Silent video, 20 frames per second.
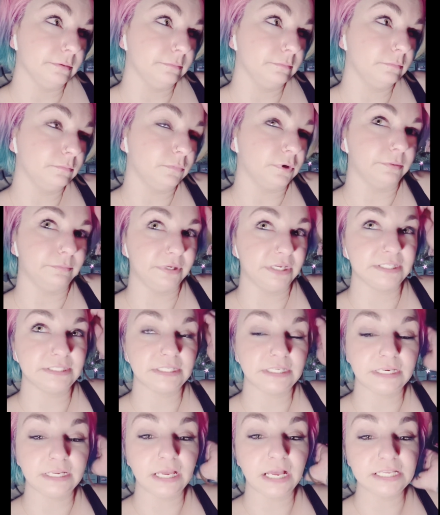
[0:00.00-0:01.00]
one because
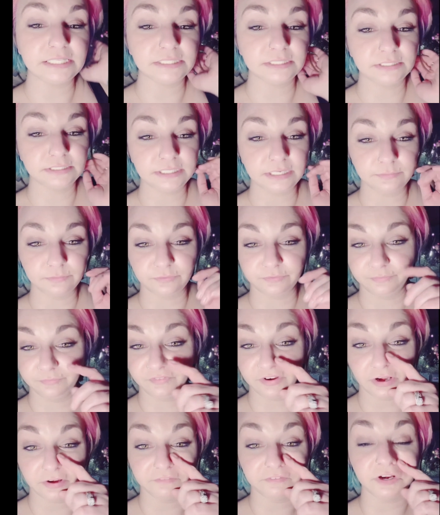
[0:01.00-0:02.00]
it has deemed
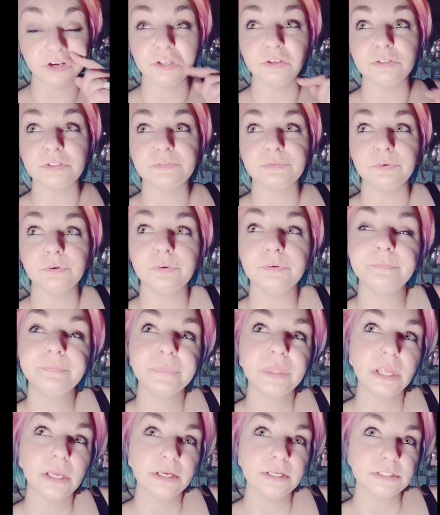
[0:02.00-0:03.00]
very, very useful.
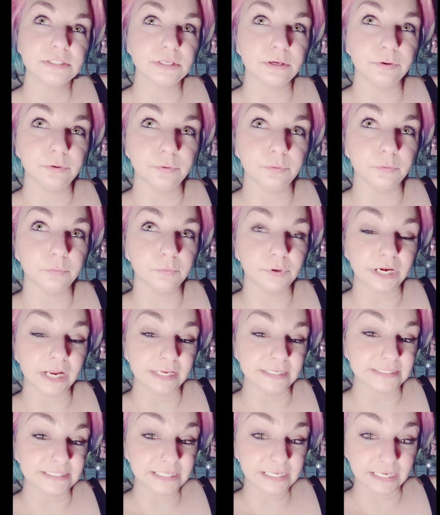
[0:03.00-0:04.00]
So what
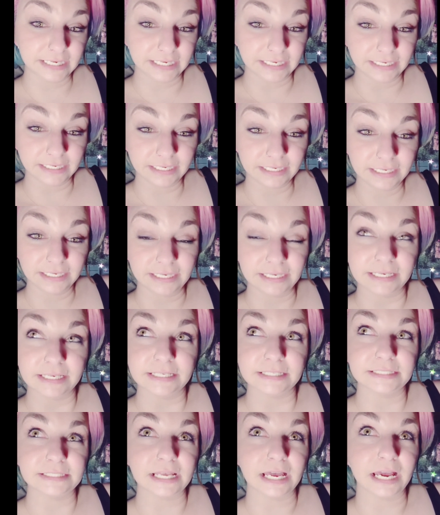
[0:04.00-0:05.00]
I did
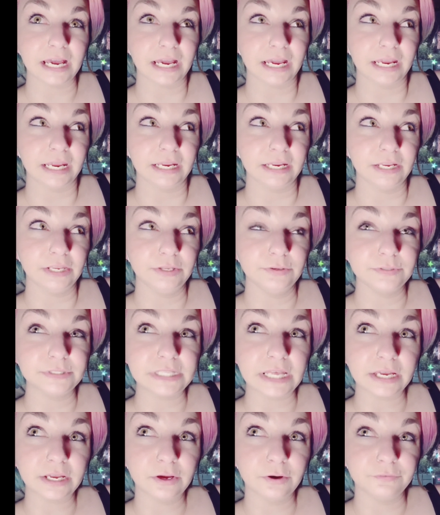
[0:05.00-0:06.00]
is I used
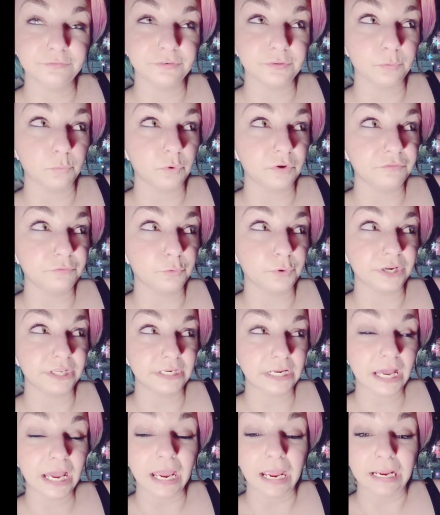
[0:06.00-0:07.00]
that code for the
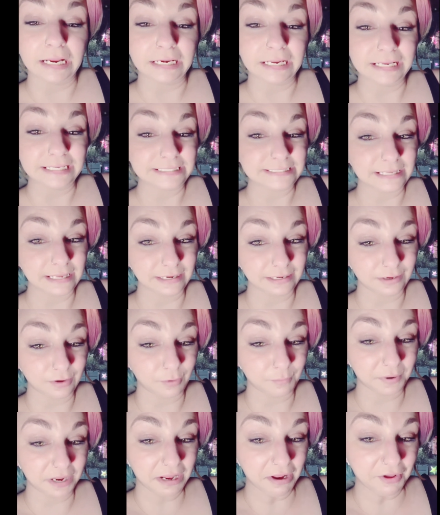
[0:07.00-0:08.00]
$149. I set it
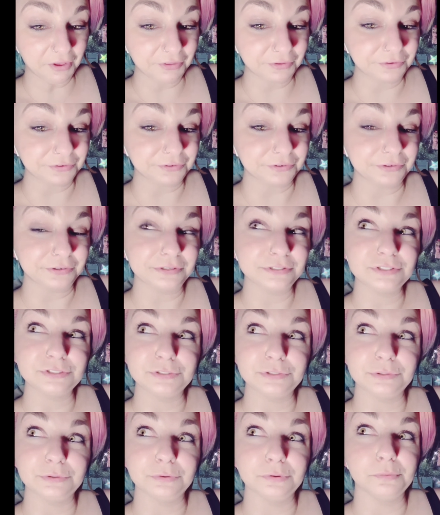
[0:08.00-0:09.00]
on my calendar
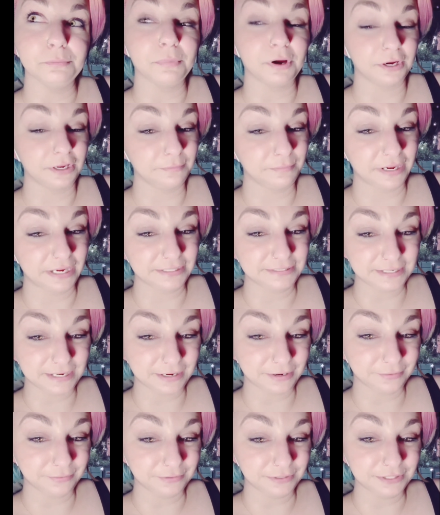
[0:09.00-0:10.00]
to mark it back
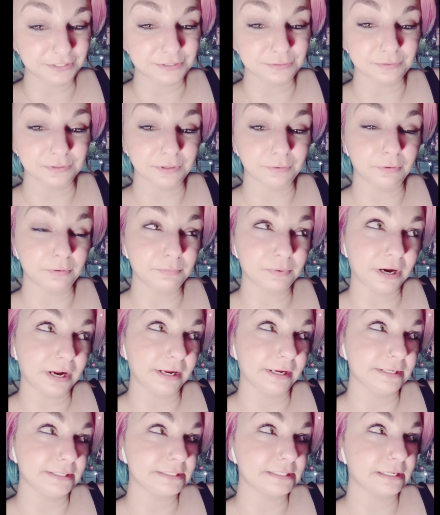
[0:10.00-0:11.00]
down to a lower
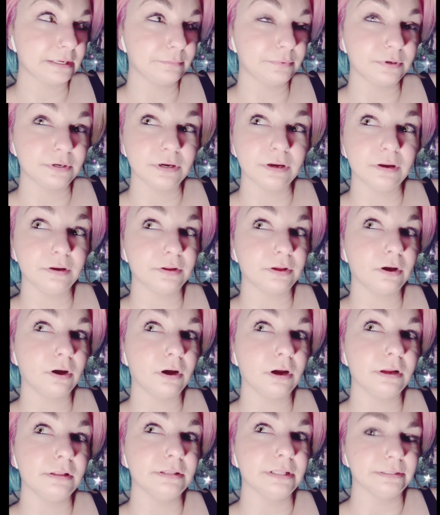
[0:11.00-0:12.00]
price. I put it on a
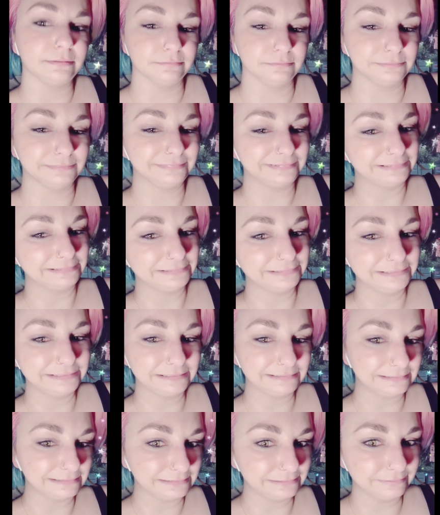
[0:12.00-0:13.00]
card that it
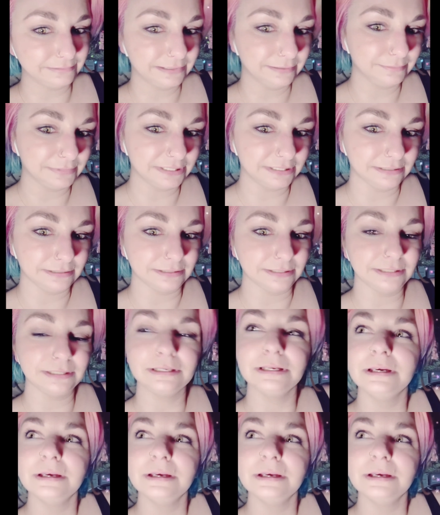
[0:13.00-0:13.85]
doesn't have any money on it.